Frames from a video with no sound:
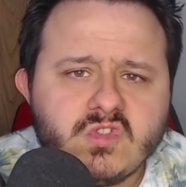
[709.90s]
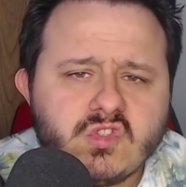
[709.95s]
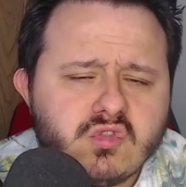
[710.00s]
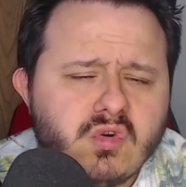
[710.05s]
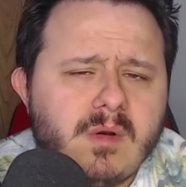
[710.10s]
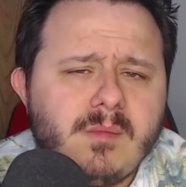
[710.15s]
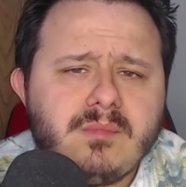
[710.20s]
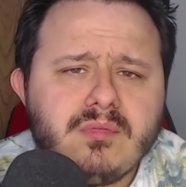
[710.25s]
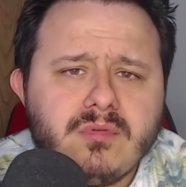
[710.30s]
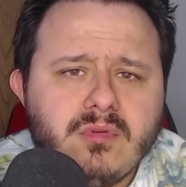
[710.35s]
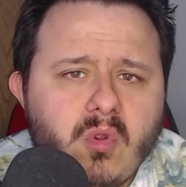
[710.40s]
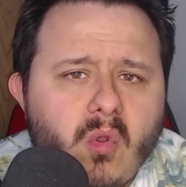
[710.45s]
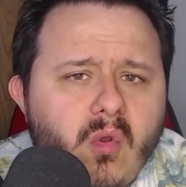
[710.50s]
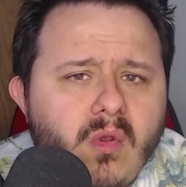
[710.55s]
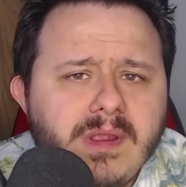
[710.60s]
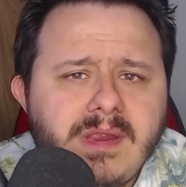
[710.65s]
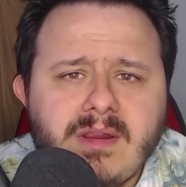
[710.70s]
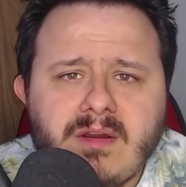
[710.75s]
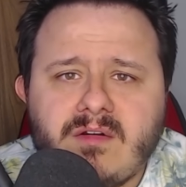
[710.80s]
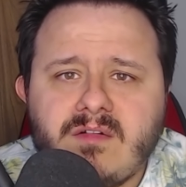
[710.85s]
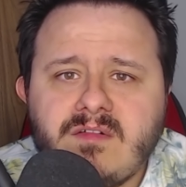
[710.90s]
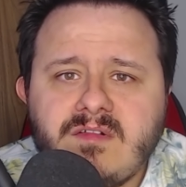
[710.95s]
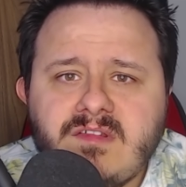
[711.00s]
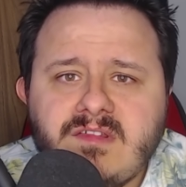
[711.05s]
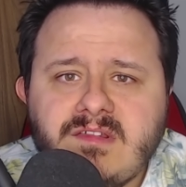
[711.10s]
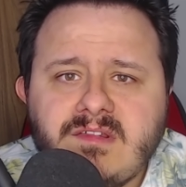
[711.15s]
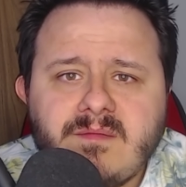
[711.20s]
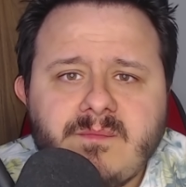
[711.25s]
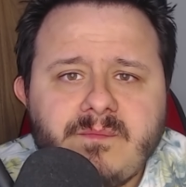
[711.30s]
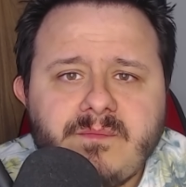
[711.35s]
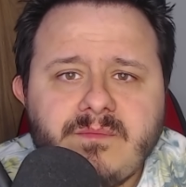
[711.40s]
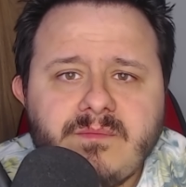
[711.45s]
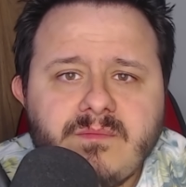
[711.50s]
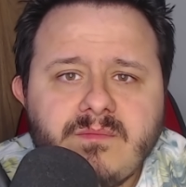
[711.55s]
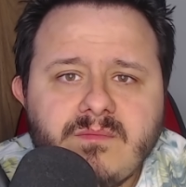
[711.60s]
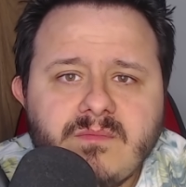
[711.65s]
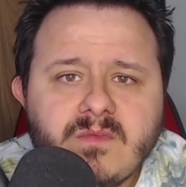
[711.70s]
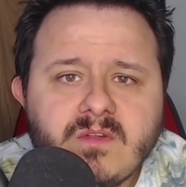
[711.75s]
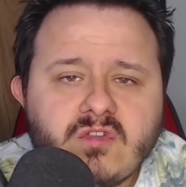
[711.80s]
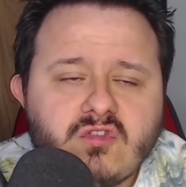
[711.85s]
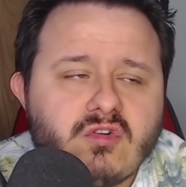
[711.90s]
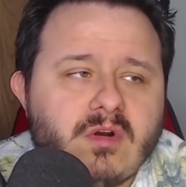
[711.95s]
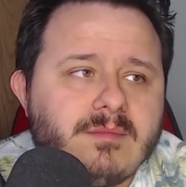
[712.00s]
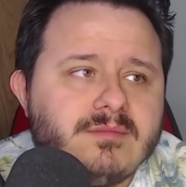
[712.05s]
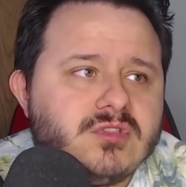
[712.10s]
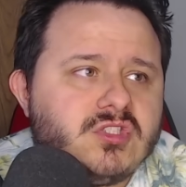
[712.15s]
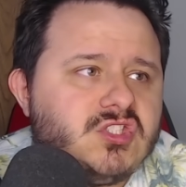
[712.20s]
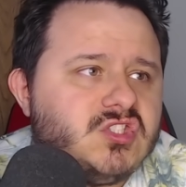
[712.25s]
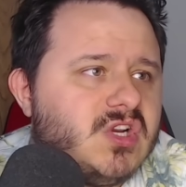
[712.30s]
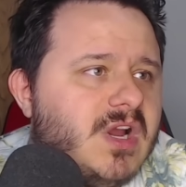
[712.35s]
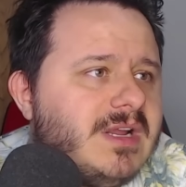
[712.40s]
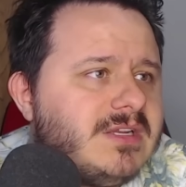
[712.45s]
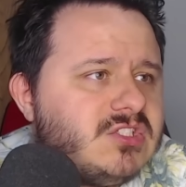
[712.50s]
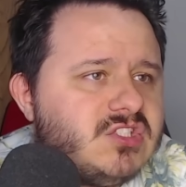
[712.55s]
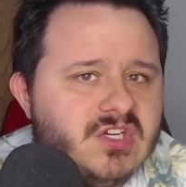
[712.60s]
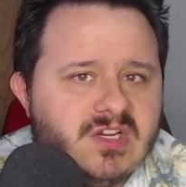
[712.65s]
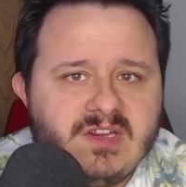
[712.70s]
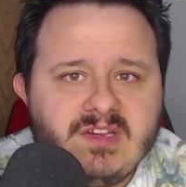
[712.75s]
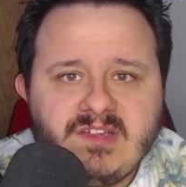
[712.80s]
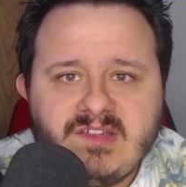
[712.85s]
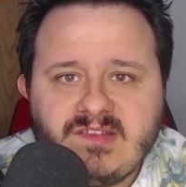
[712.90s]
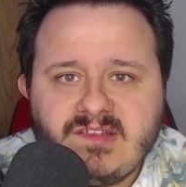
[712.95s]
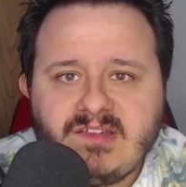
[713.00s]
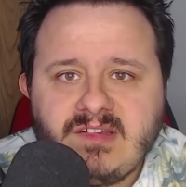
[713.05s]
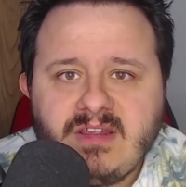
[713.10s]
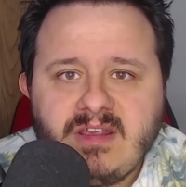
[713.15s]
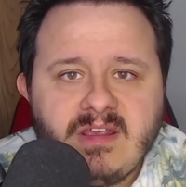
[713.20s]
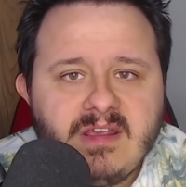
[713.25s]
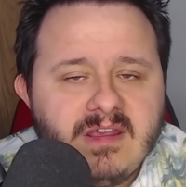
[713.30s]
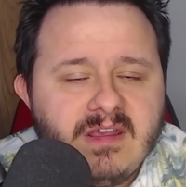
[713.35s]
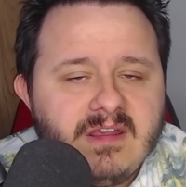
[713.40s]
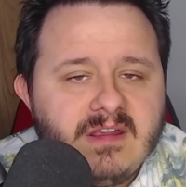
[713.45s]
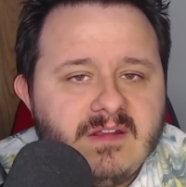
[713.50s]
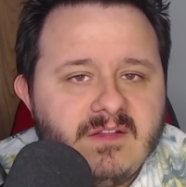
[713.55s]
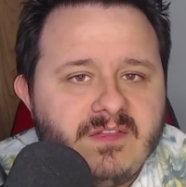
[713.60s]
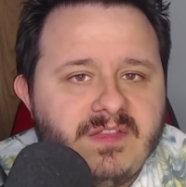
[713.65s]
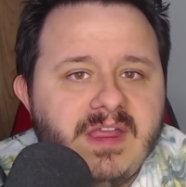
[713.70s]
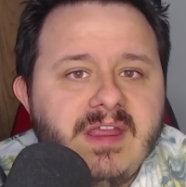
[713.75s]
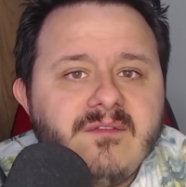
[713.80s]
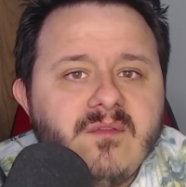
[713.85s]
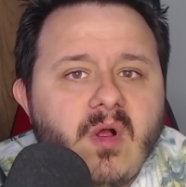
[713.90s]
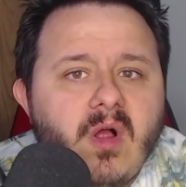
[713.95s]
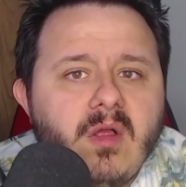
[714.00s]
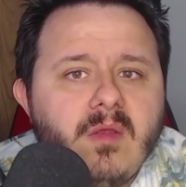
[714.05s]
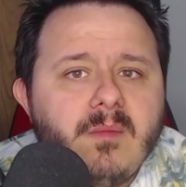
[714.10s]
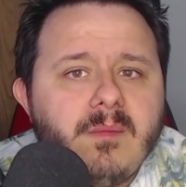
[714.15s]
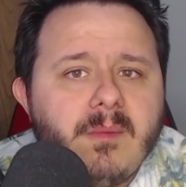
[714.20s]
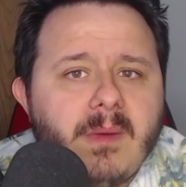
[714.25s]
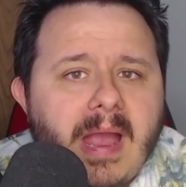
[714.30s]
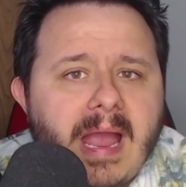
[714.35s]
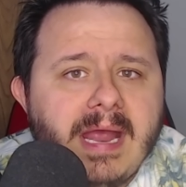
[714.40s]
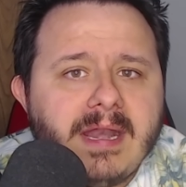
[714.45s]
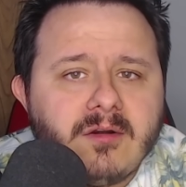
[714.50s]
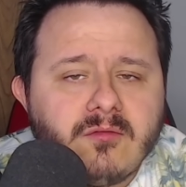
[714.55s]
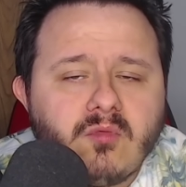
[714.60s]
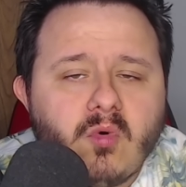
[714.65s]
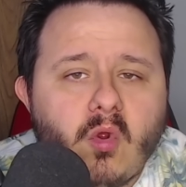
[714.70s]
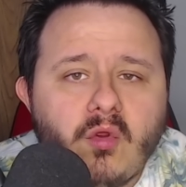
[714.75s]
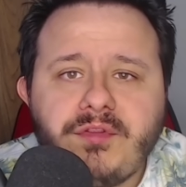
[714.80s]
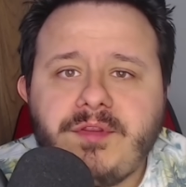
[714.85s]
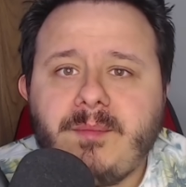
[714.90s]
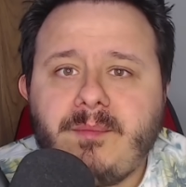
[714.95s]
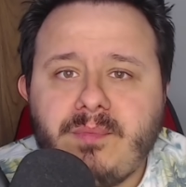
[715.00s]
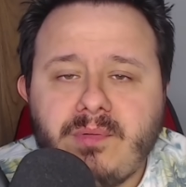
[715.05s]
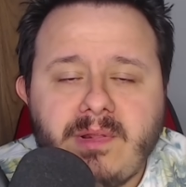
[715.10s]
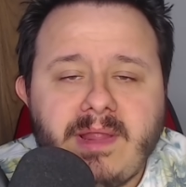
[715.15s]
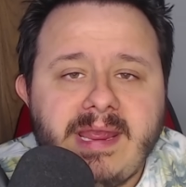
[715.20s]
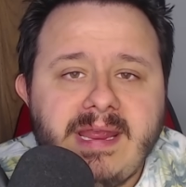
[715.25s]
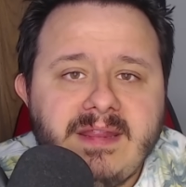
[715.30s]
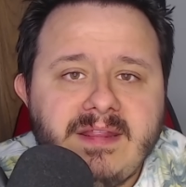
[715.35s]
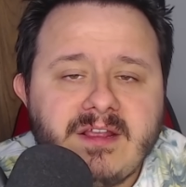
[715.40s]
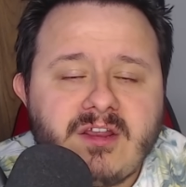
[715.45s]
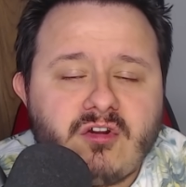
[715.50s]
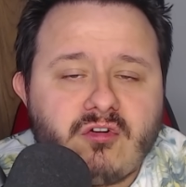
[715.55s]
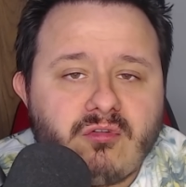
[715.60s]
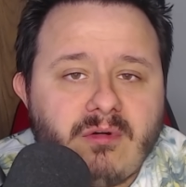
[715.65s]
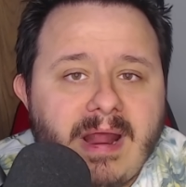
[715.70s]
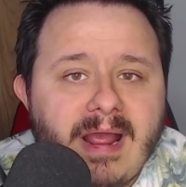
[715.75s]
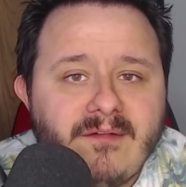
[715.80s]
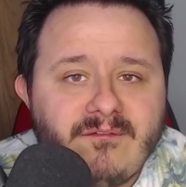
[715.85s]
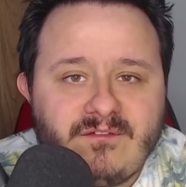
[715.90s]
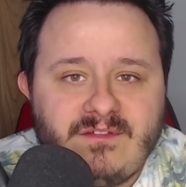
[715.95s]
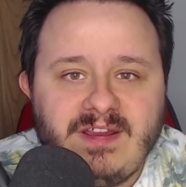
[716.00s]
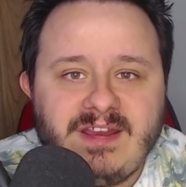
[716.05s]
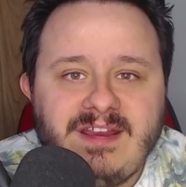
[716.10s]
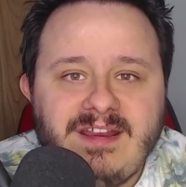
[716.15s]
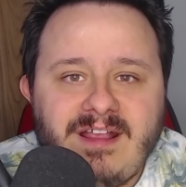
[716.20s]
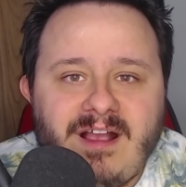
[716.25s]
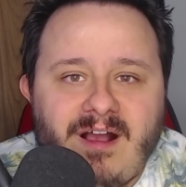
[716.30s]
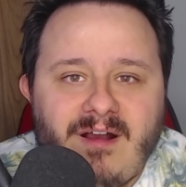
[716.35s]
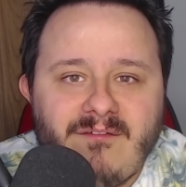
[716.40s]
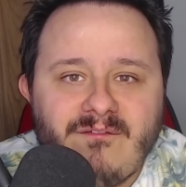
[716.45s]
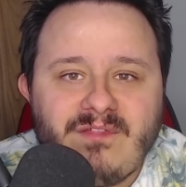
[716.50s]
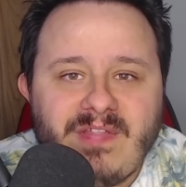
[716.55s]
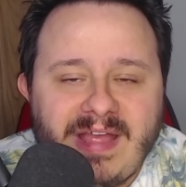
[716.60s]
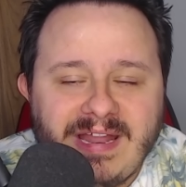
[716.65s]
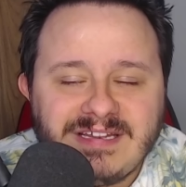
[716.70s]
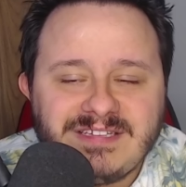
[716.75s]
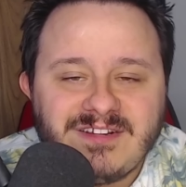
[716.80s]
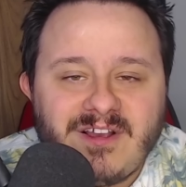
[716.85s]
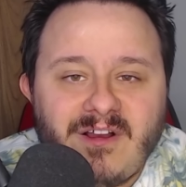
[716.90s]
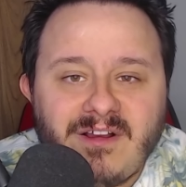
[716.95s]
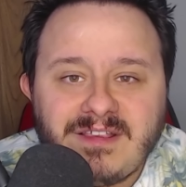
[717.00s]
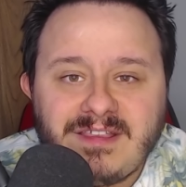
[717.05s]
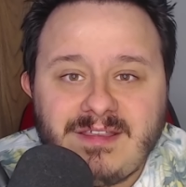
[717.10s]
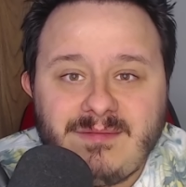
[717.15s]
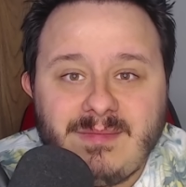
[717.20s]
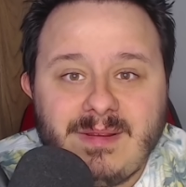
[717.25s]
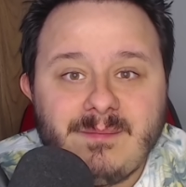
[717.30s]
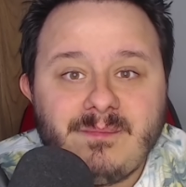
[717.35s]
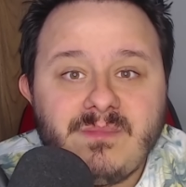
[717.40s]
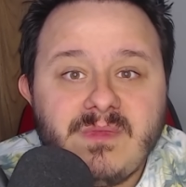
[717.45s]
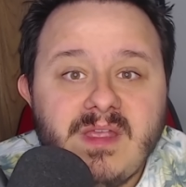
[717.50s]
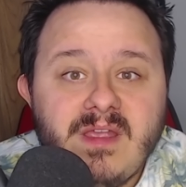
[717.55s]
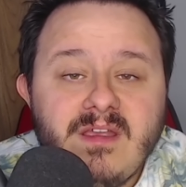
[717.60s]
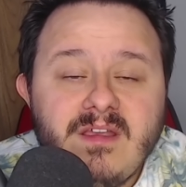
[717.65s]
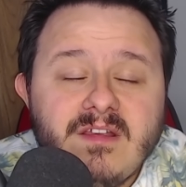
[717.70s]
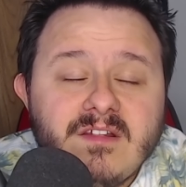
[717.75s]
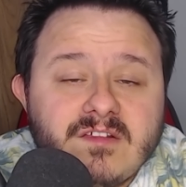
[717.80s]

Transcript: Trump lawyers, Trump judges, they've all had a role to play in the crafting of that document.